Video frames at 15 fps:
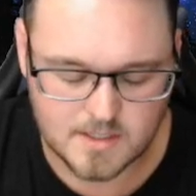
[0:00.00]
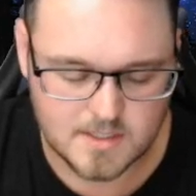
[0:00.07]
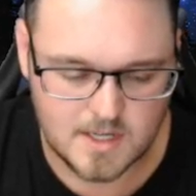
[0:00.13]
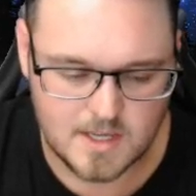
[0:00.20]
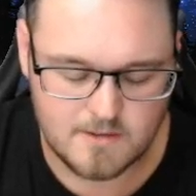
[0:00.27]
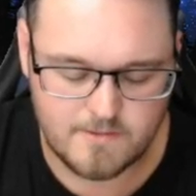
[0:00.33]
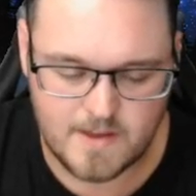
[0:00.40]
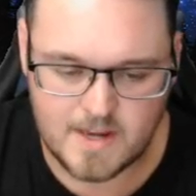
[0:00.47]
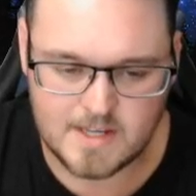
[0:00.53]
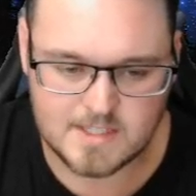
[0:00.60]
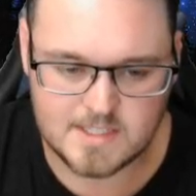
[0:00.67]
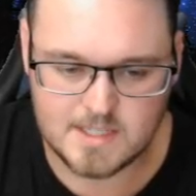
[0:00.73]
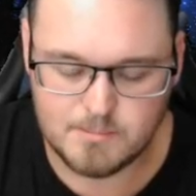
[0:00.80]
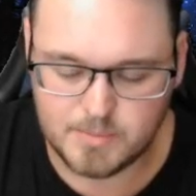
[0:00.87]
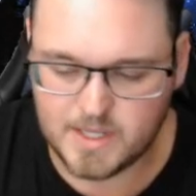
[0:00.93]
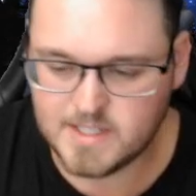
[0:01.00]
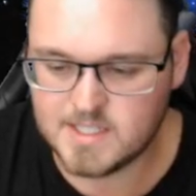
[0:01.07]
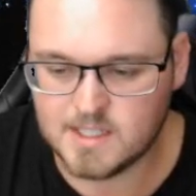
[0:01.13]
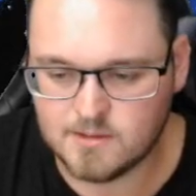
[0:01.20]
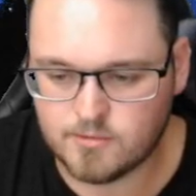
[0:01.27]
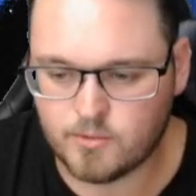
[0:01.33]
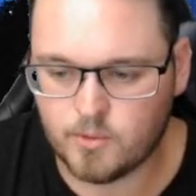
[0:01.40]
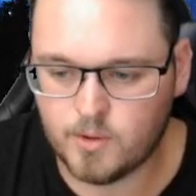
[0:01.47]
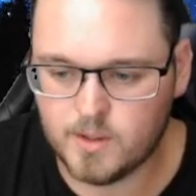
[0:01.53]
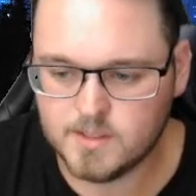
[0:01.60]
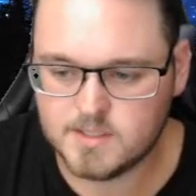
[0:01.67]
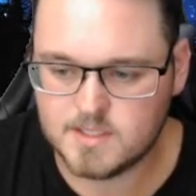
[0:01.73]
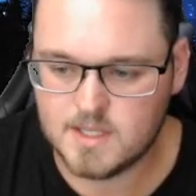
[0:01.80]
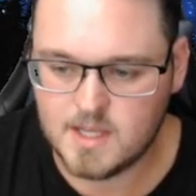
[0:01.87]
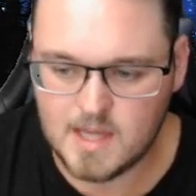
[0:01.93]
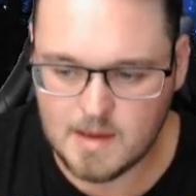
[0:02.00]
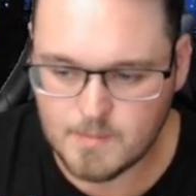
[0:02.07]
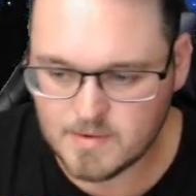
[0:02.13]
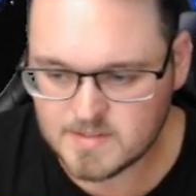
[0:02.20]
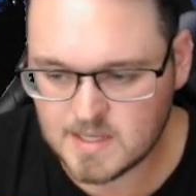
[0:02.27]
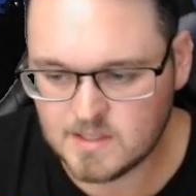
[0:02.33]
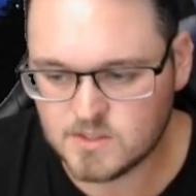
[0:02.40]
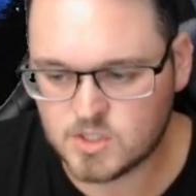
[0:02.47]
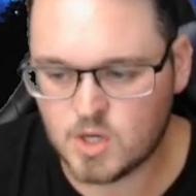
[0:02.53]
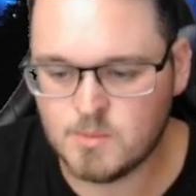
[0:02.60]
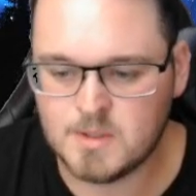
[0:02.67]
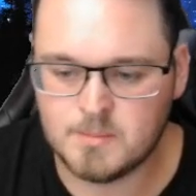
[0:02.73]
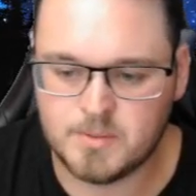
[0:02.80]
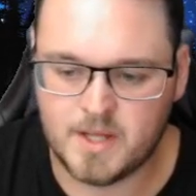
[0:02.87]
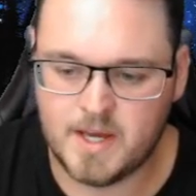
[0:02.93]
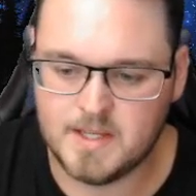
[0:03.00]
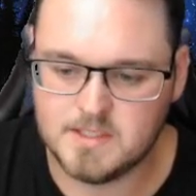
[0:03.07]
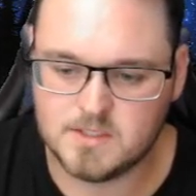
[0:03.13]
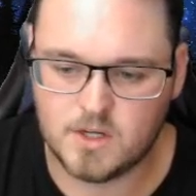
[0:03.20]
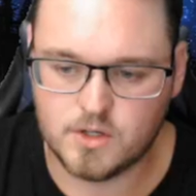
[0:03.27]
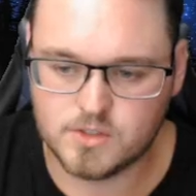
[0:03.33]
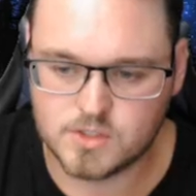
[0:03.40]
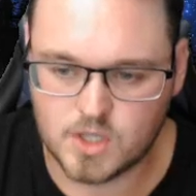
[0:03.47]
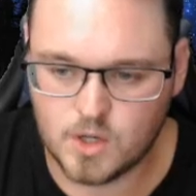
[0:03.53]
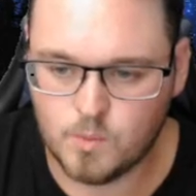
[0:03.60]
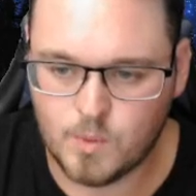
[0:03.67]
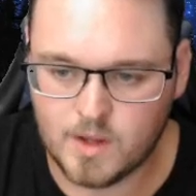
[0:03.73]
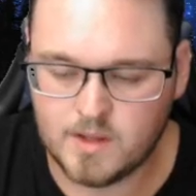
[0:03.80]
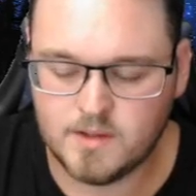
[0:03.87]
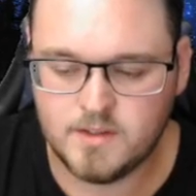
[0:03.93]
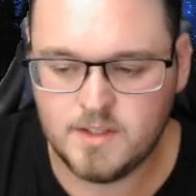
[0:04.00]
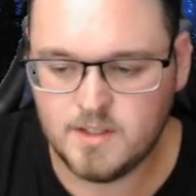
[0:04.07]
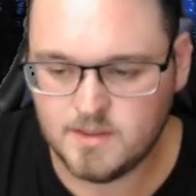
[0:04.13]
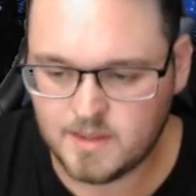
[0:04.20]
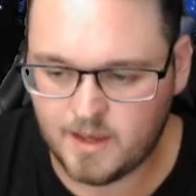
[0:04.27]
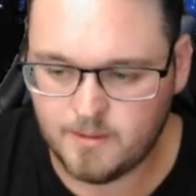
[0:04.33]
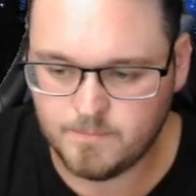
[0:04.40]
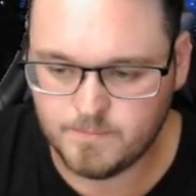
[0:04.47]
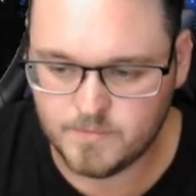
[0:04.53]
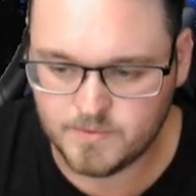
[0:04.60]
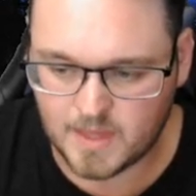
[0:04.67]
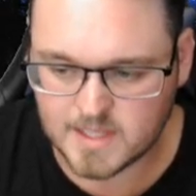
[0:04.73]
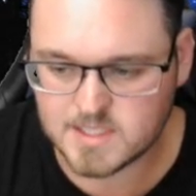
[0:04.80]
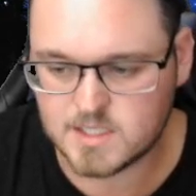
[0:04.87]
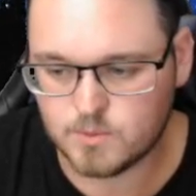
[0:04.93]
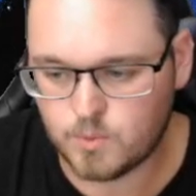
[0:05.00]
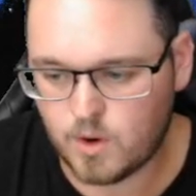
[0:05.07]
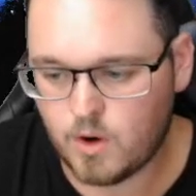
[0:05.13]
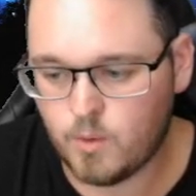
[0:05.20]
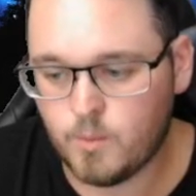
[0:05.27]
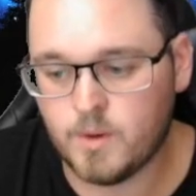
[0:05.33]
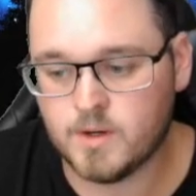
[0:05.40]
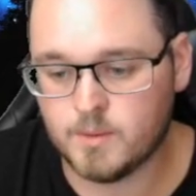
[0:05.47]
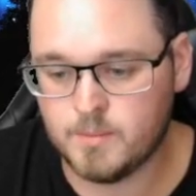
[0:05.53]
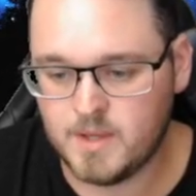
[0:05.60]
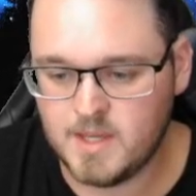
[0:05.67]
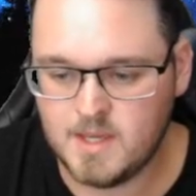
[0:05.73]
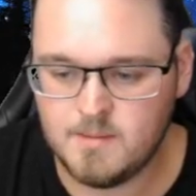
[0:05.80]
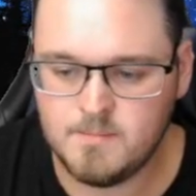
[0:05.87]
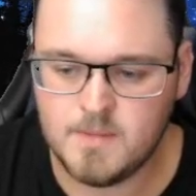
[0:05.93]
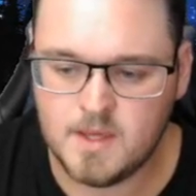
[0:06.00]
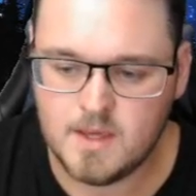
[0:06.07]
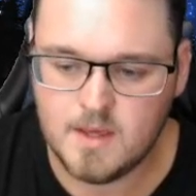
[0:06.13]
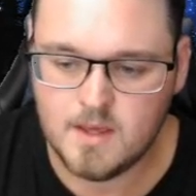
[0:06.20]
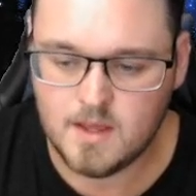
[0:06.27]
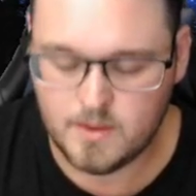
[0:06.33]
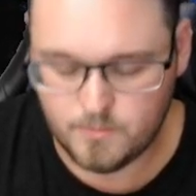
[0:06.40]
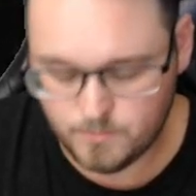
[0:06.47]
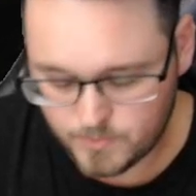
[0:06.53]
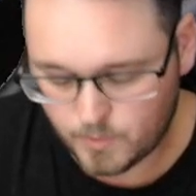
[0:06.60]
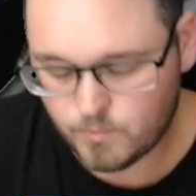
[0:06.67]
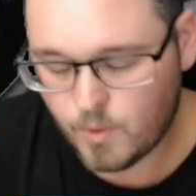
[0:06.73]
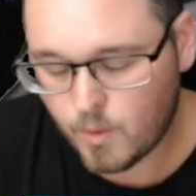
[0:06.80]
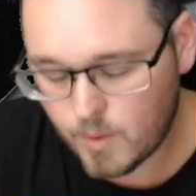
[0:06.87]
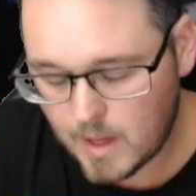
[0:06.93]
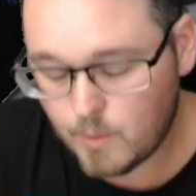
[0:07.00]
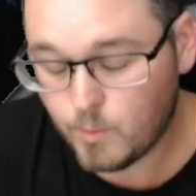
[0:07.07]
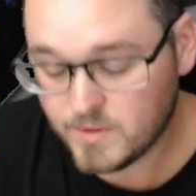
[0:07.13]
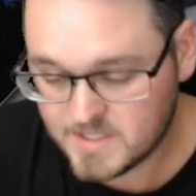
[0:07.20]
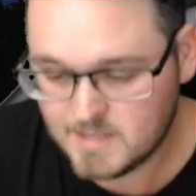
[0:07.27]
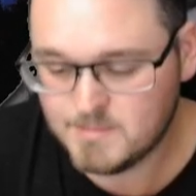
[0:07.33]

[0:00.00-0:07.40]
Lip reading: a fantasy blessing for us, and we've seen so many players go so well in it that's the role I want to be him, the role I want him